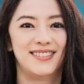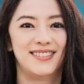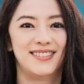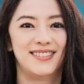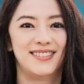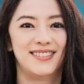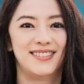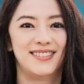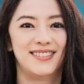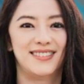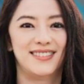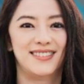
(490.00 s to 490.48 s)

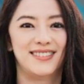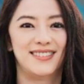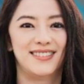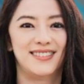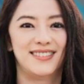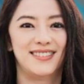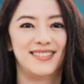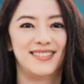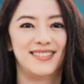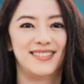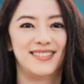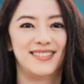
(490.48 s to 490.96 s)

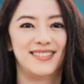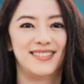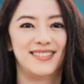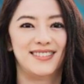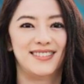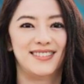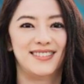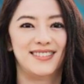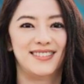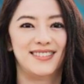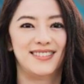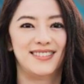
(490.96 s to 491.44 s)

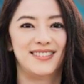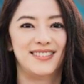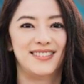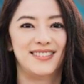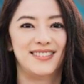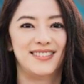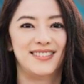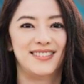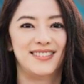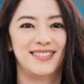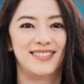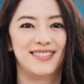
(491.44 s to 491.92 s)

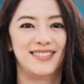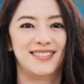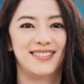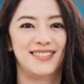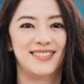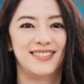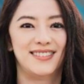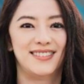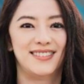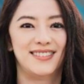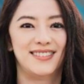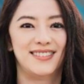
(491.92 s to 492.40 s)

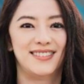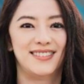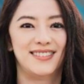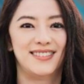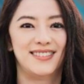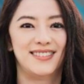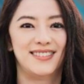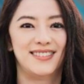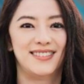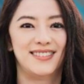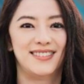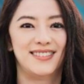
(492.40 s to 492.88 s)

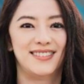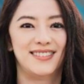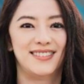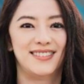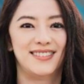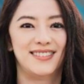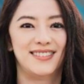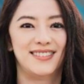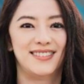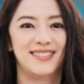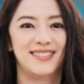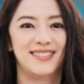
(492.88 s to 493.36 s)

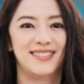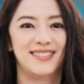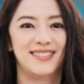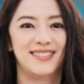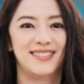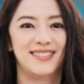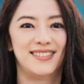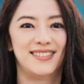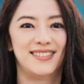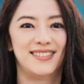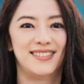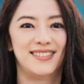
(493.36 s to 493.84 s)

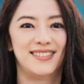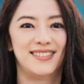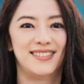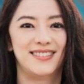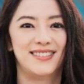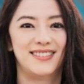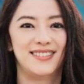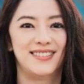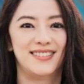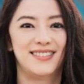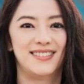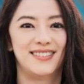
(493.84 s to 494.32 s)

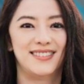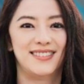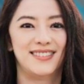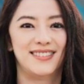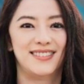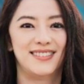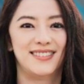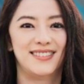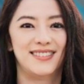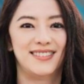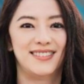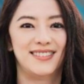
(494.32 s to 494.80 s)

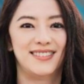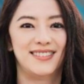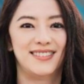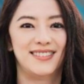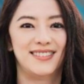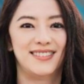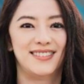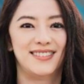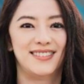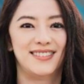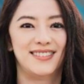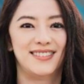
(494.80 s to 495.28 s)

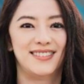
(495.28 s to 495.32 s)
This is a still picture; no speech is visible.